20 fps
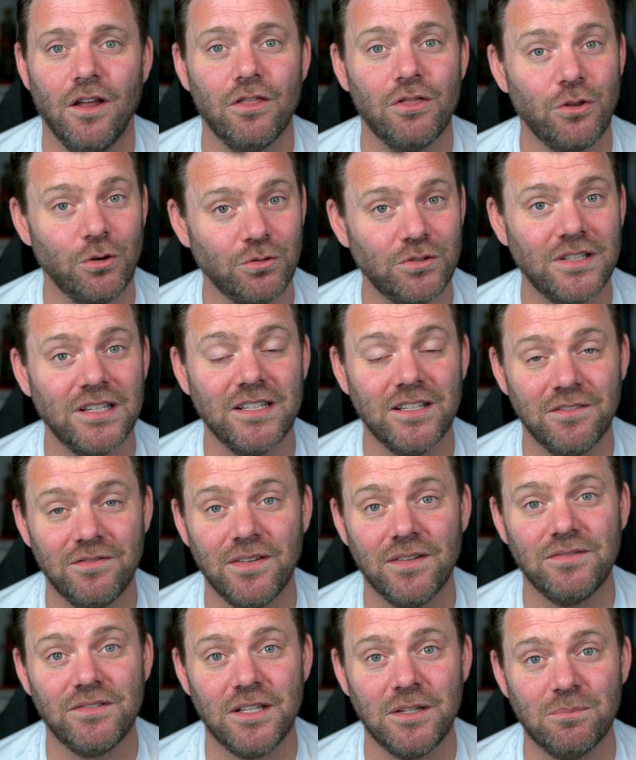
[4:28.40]
13 to
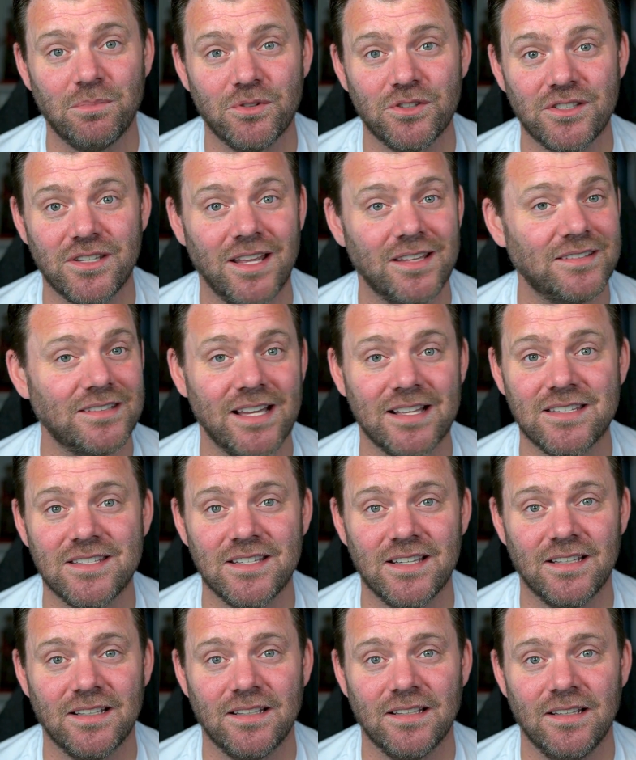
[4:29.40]
15%, that's
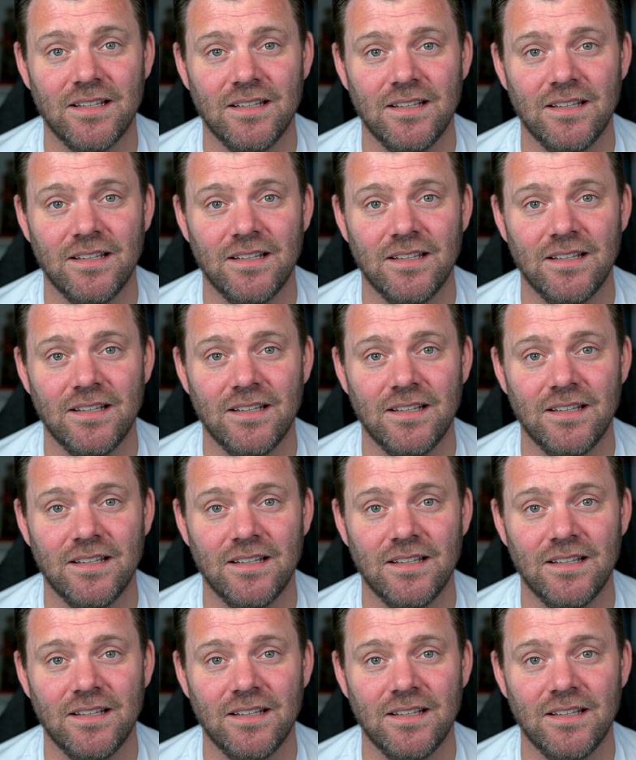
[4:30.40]
it.